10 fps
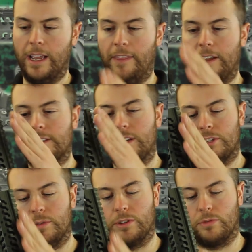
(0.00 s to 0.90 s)
And that's the
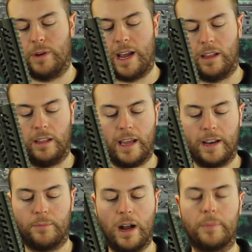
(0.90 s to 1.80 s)
issue of the rail
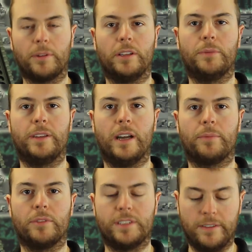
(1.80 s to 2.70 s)
aligning properly with the
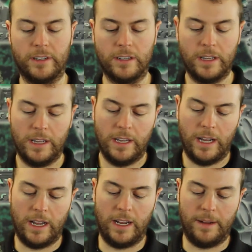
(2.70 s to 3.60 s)
upper receiver.
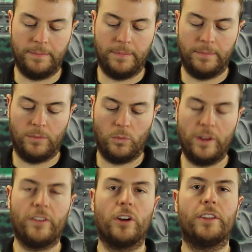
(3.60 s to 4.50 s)

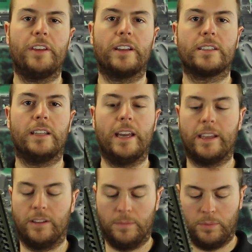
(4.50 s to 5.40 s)
We've heard things
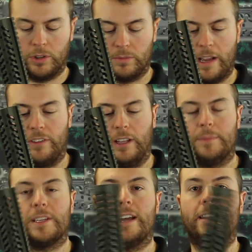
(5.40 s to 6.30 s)
like put the rifle
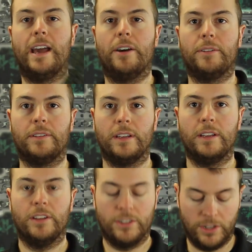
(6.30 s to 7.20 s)
upside down
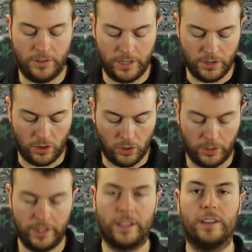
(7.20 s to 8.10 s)
so that you're
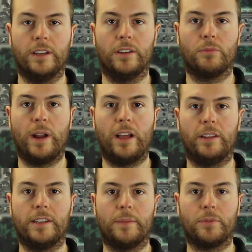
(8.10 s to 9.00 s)
holding the rail
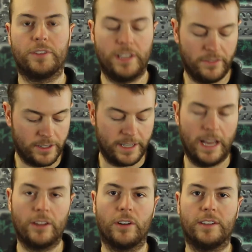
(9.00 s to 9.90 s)
and the upper receiver
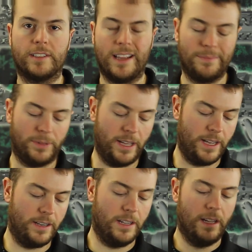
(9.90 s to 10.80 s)
together on the same
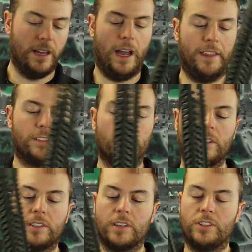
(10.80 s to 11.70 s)
plane. That's a
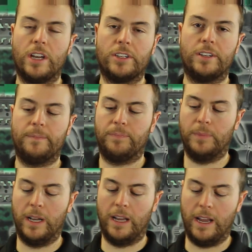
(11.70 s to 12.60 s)
good suggestion,
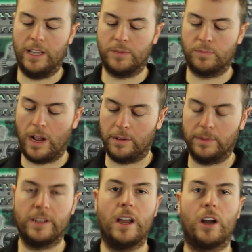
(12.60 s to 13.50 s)
but it's
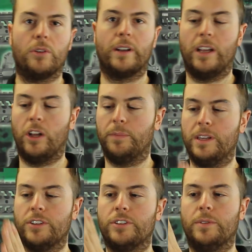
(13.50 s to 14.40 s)
probably not going to help
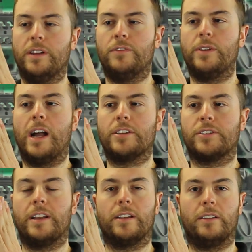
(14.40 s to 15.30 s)
the issue if you guys are
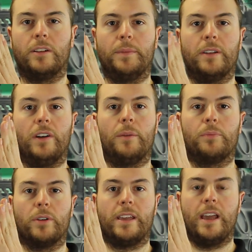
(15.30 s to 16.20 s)
getting a little bit of
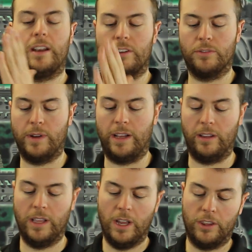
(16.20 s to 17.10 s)
upward cant in your
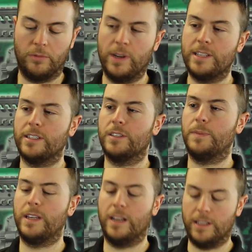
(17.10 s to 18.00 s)
rail. The reason is
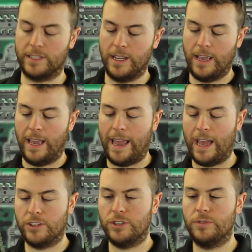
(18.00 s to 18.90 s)
because
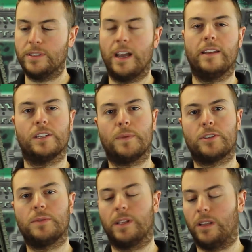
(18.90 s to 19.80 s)
as you tighten,
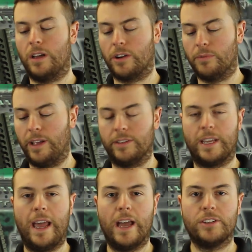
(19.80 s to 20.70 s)
especially with the longer rails,
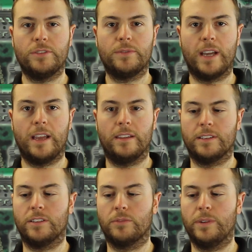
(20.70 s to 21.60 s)
as you tighten
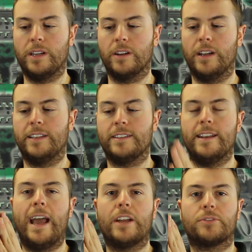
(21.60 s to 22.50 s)
this in the rear, it's
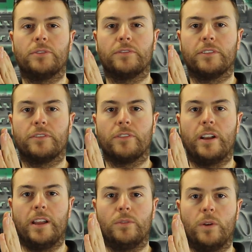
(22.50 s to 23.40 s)
natural for the
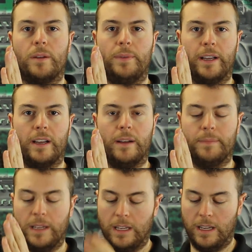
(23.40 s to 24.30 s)
front end to want to pick
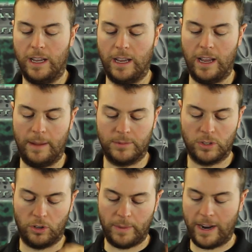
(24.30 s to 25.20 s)
up. I'm
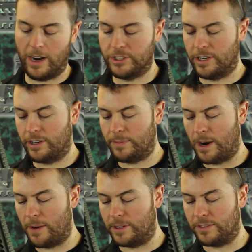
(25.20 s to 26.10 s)
told by our engineering
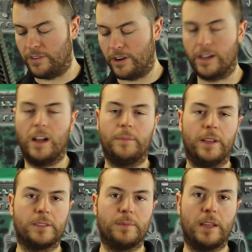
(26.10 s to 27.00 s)
department it's a very
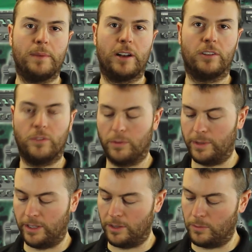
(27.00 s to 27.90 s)
complex mathematical
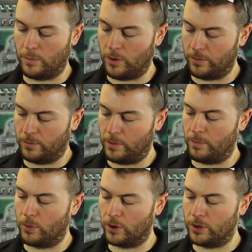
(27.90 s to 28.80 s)
formula that we
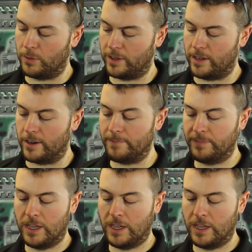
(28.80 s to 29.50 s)
won't bore you with here.